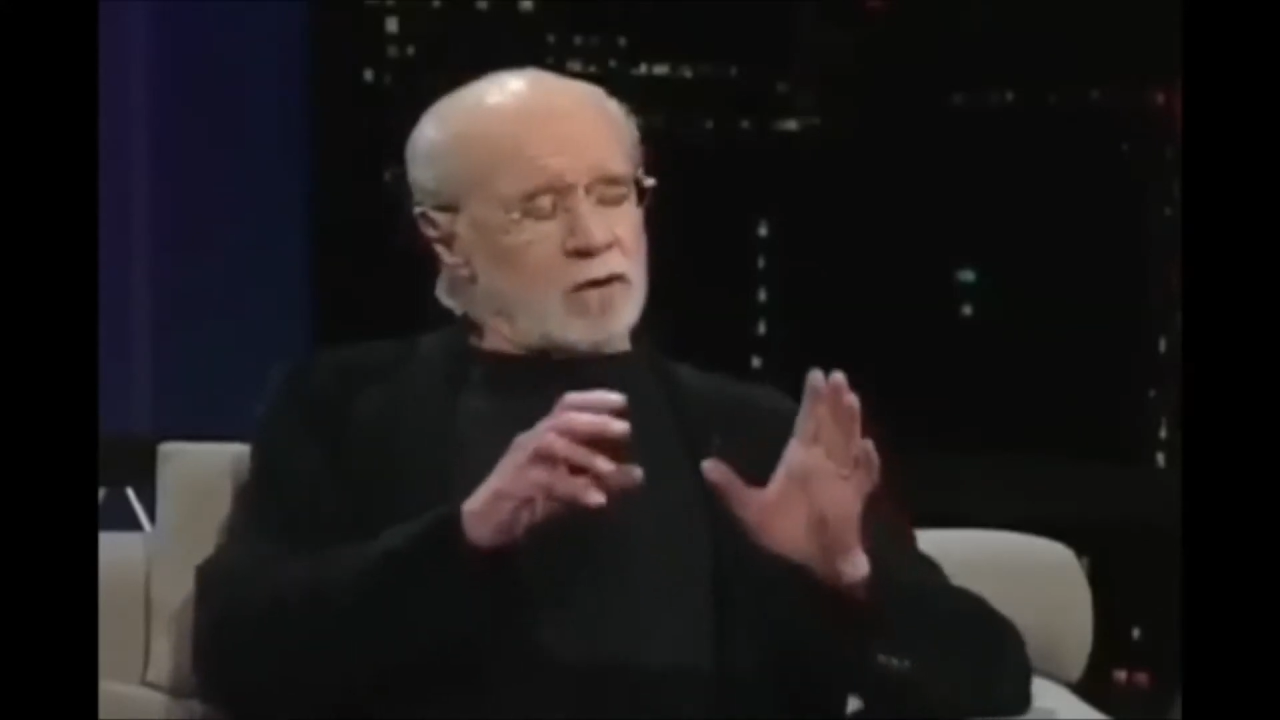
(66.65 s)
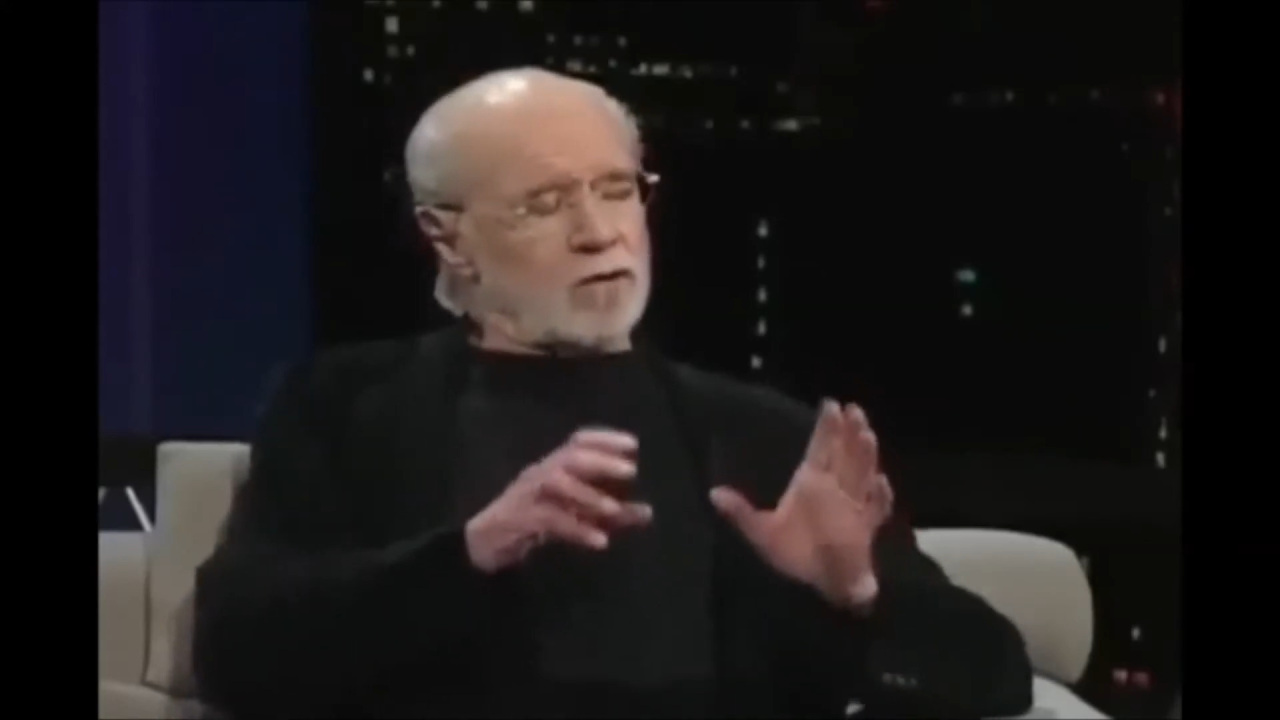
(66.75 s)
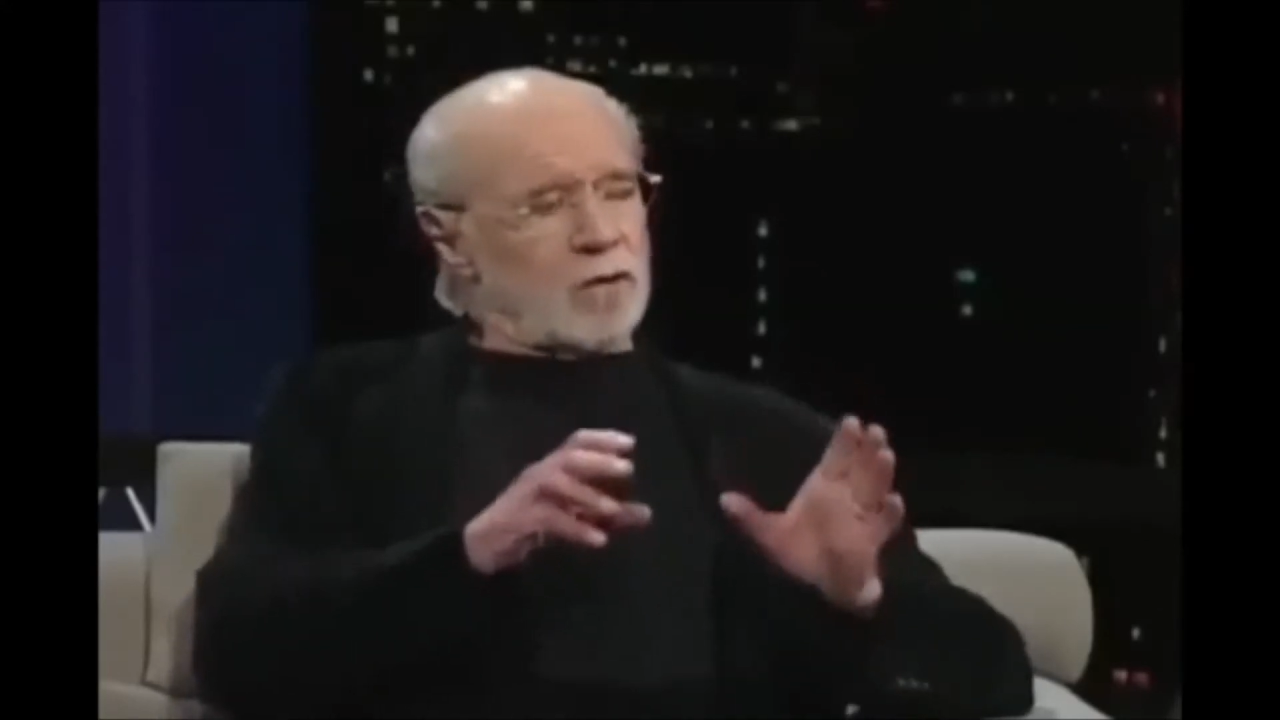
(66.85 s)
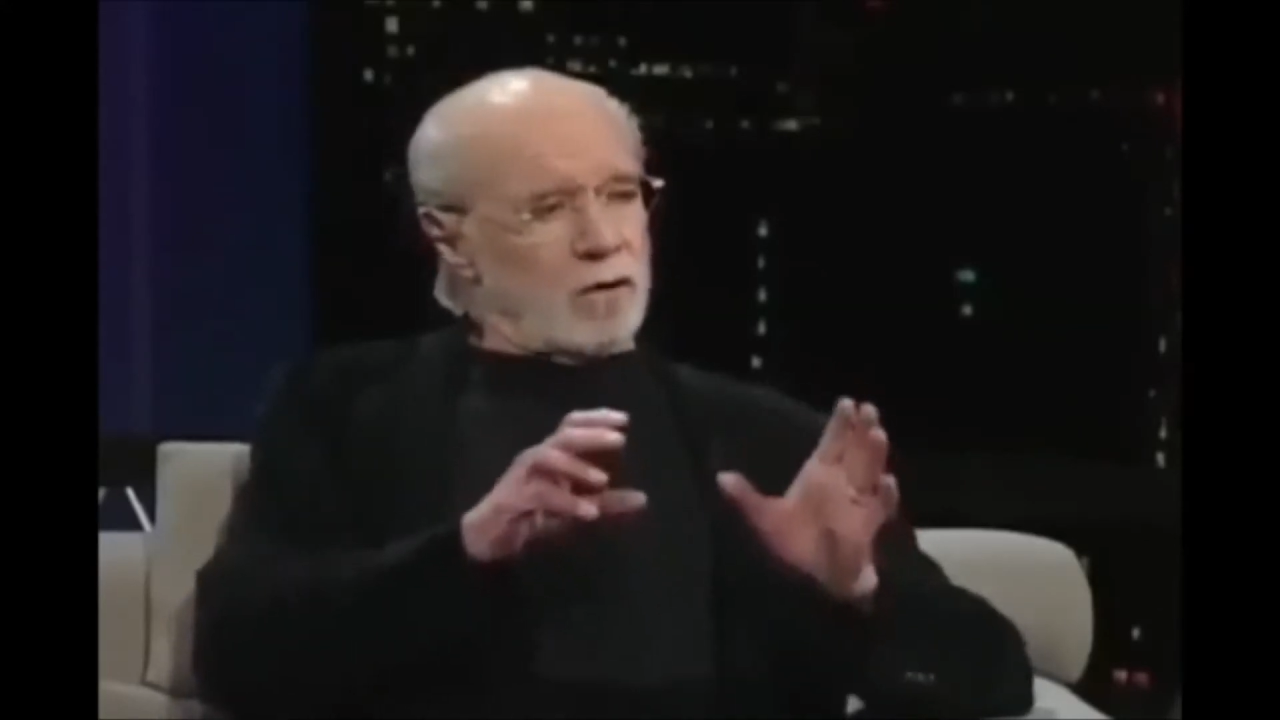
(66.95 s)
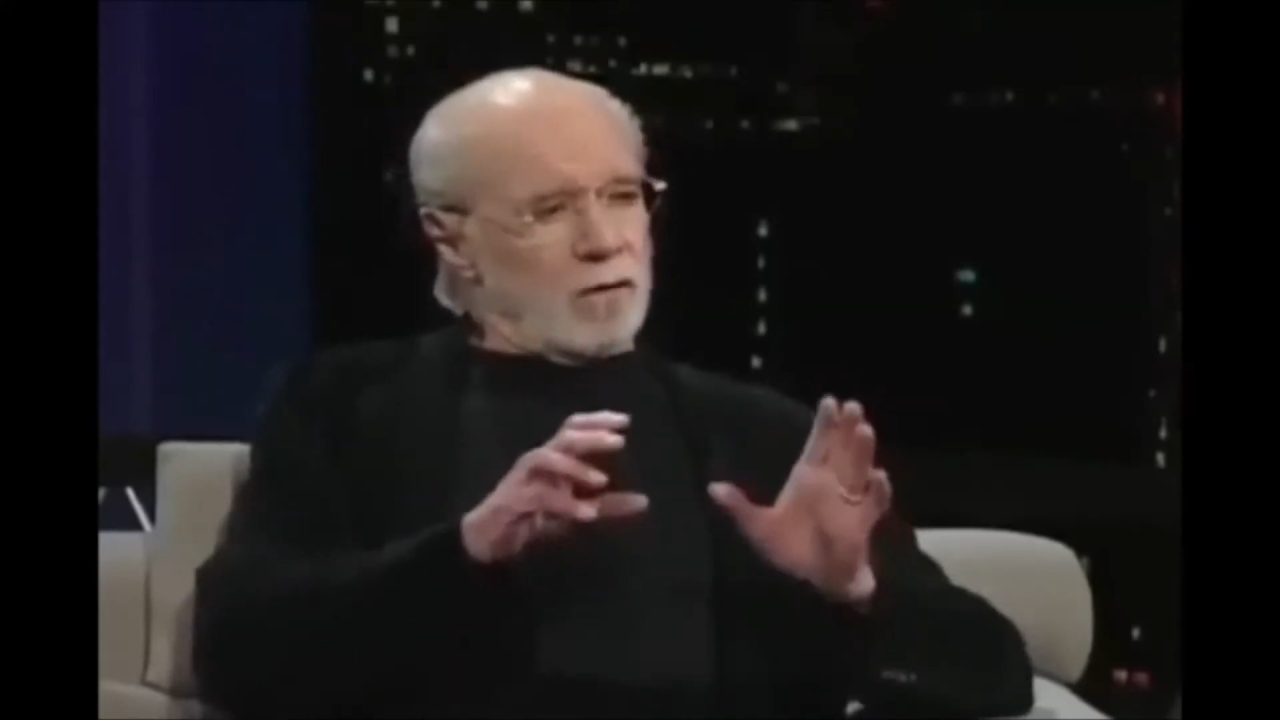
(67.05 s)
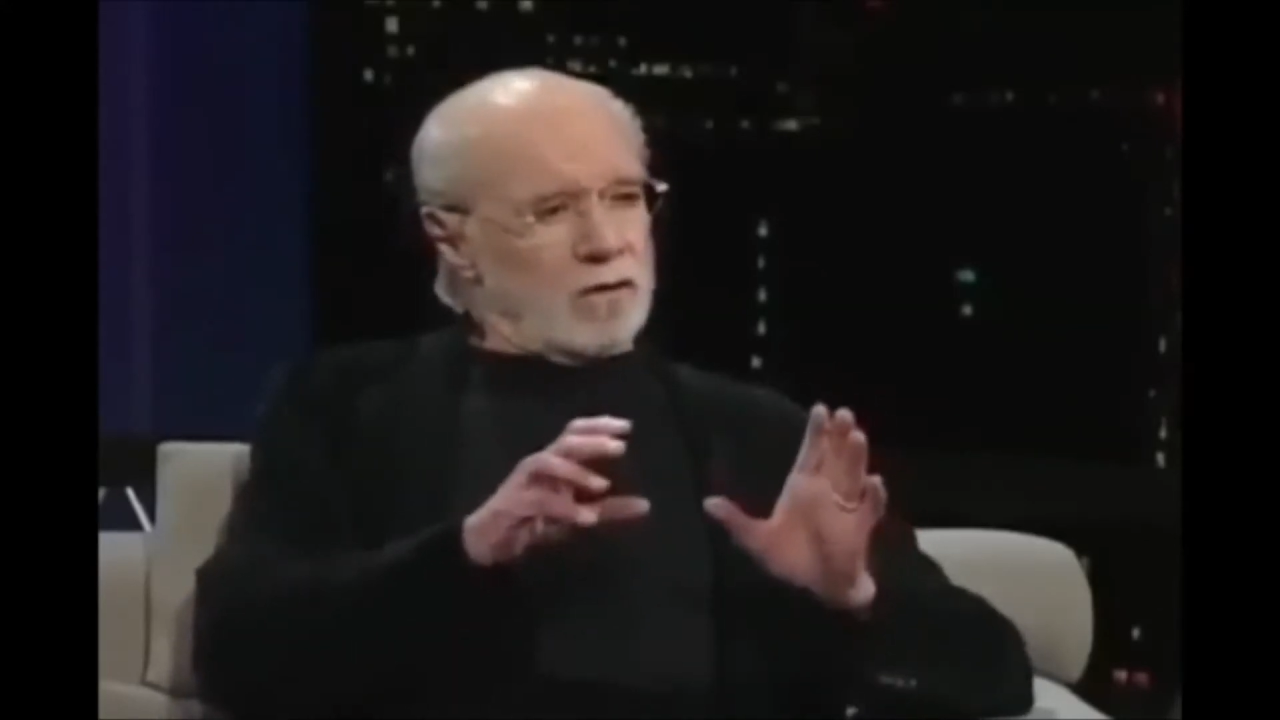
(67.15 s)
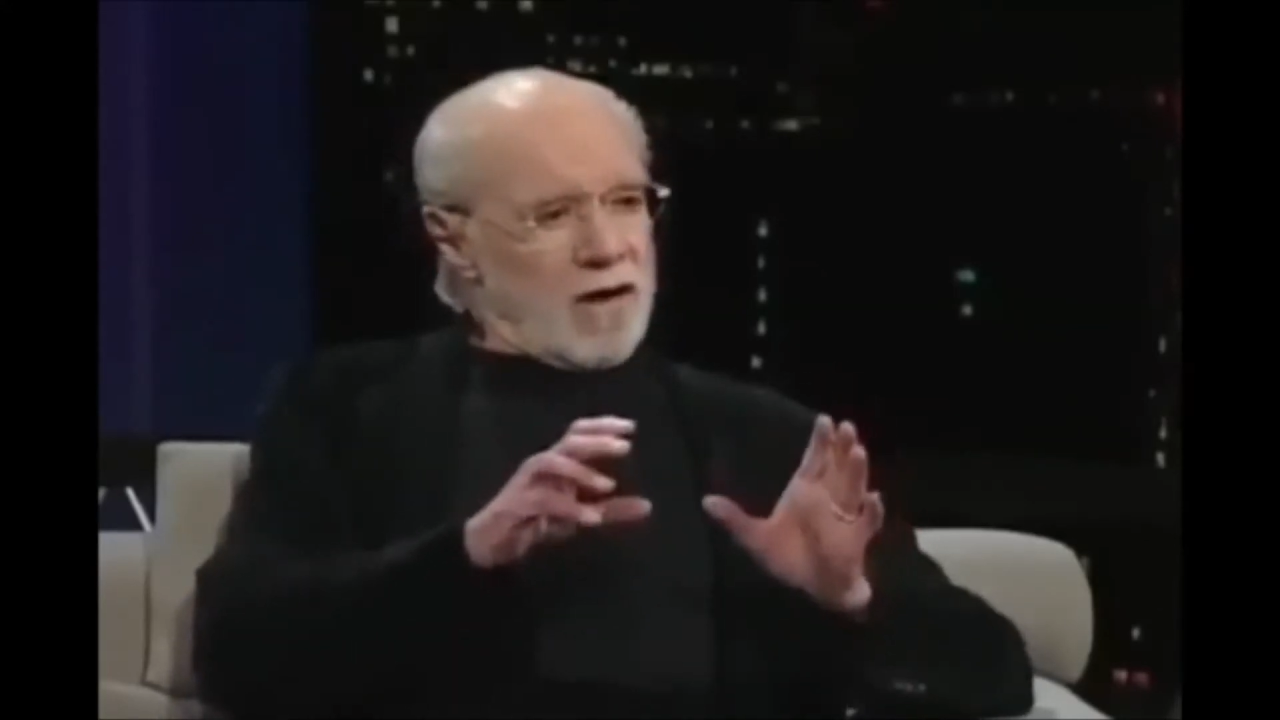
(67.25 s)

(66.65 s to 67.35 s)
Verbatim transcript: which are